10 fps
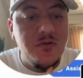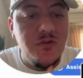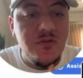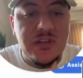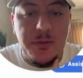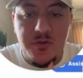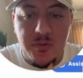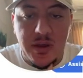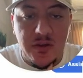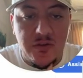2
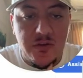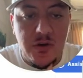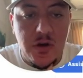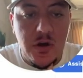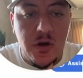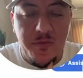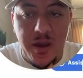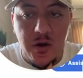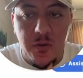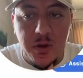subdomains of my
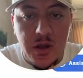own.